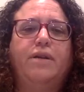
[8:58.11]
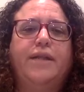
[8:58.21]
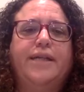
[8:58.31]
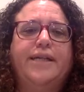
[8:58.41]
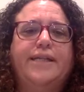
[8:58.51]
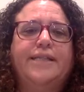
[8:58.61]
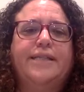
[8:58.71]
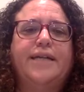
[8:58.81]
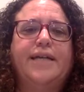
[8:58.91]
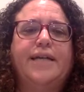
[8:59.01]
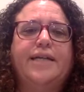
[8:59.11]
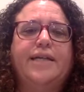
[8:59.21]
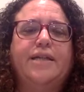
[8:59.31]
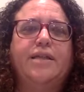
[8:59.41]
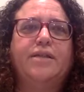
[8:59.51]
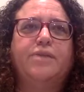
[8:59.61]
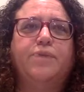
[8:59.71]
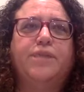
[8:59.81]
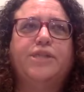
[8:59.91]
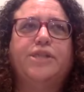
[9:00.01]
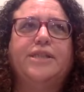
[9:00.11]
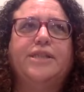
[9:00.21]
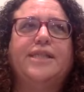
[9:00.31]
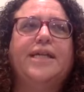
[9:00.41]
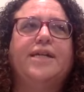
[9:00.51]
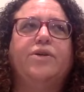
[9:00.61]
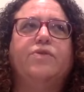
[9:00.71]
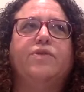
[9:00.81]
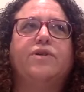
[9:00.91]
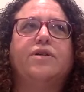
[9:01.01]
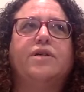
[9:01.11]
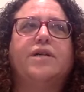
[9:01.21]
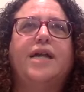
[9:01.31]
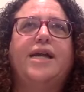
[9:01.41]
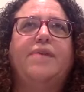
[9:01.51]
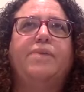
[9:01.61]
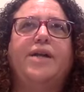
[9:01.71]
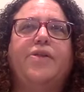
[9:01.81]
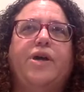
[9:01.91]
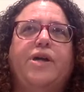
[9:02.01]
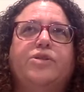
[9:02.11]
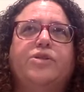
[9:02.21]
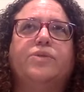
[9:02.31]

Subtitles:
Like inside, the depression has taken over, and my thoughts are